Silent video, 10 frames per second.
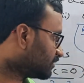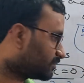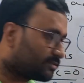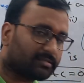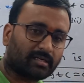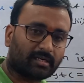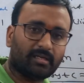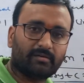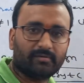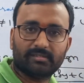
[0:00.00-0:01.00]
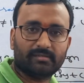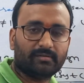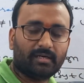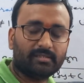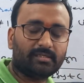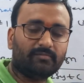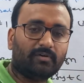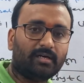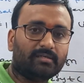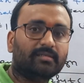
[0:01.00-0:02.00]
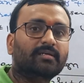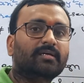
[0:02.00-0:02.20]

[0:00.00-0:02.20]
this is the circle equation. I said what?